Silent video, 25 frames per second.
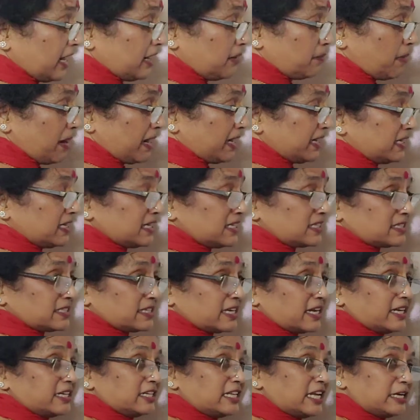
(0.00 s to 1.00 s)
and minus
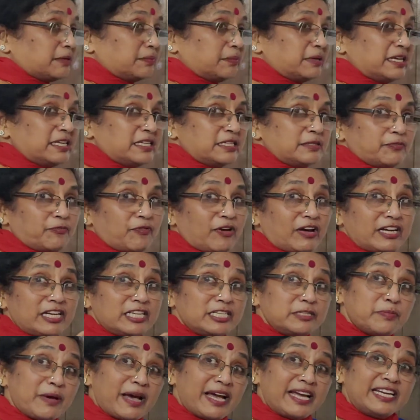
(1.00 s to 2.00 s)
8. That means 1
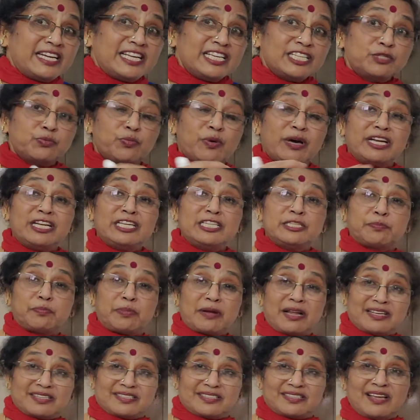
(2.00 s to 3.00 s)
is minus, 1 is
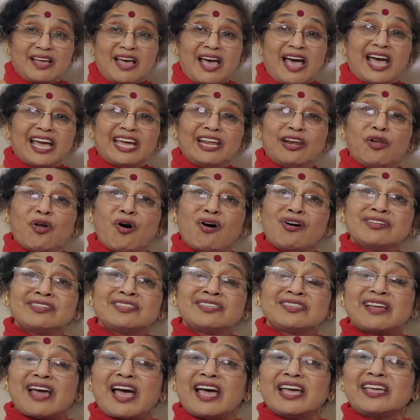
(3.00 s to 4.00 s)
plus.
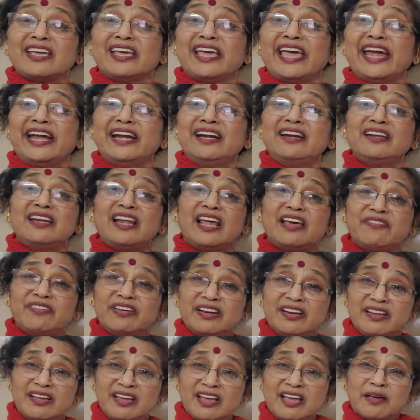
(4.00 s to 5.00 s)
I gained
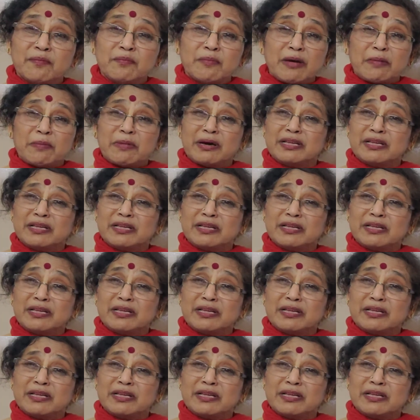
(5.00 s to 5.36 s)
11. My